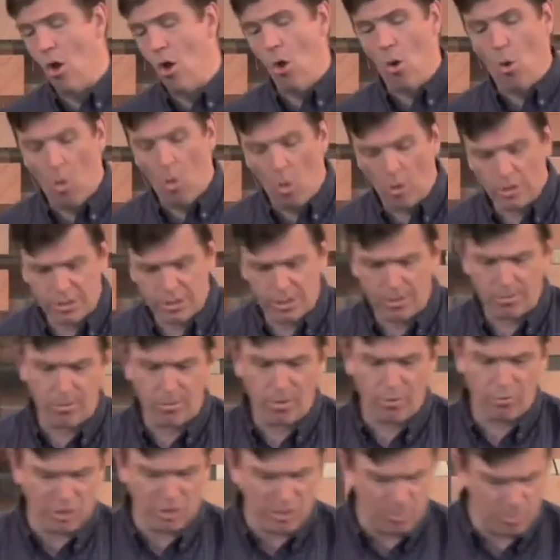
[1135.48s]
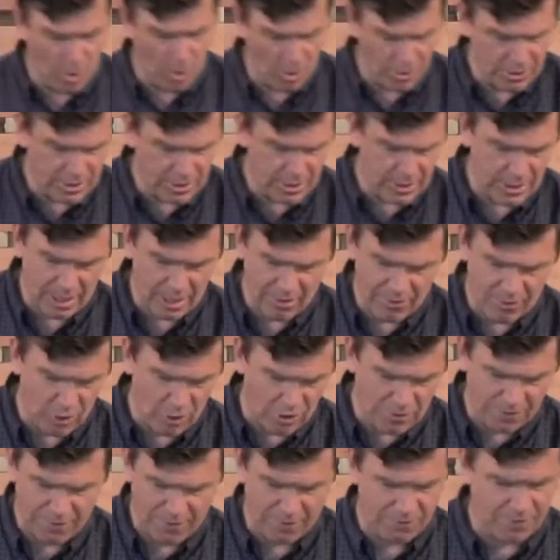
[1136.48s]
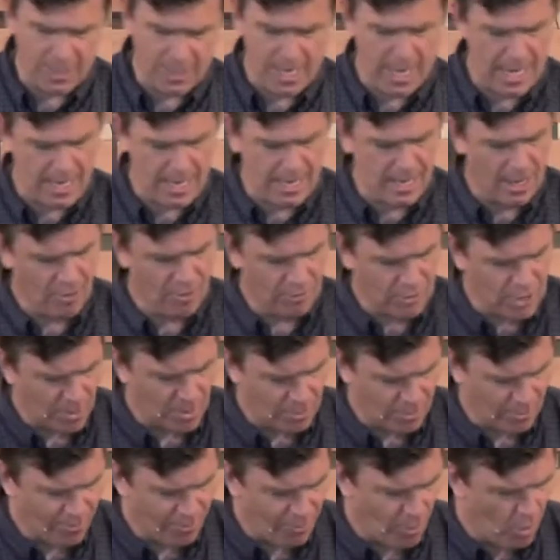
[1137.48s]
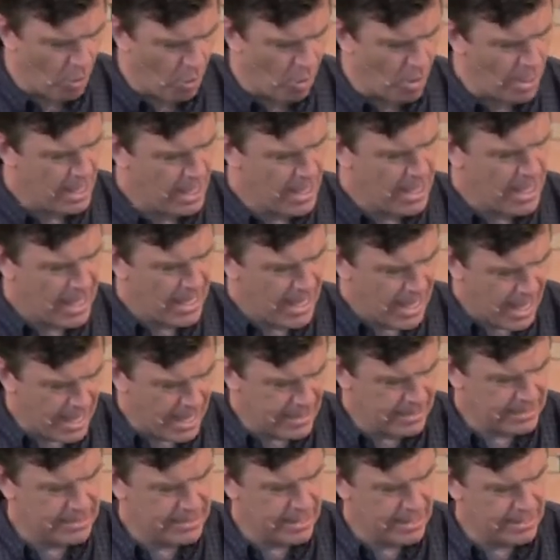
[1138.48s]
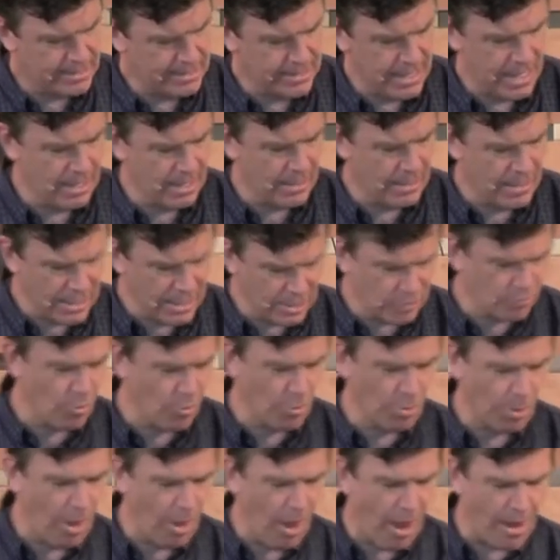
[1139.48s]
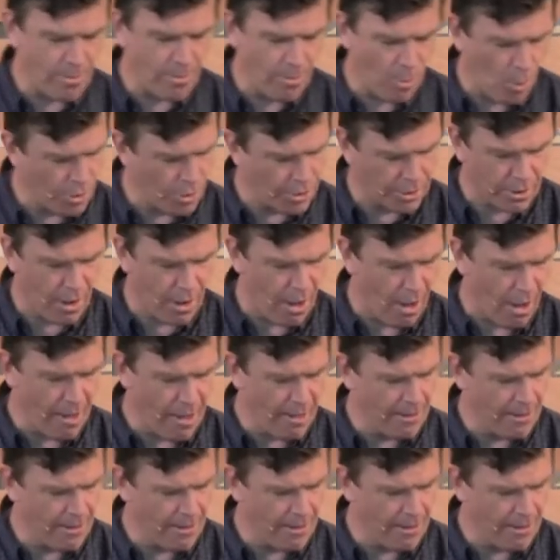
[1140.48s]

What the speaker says: awesome response in verse 15 of chapter 4. Esther sent this reply to Mordecai.